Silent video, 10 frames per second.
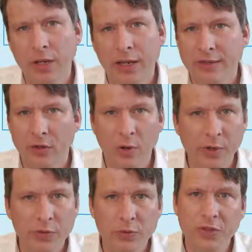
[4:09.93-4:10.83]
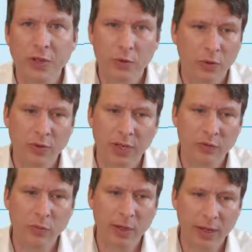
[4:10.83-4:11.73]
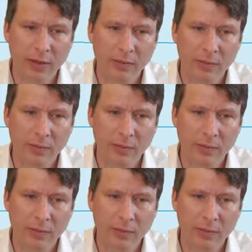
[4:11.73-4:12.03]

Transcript: As a normal user, you don't have to pay.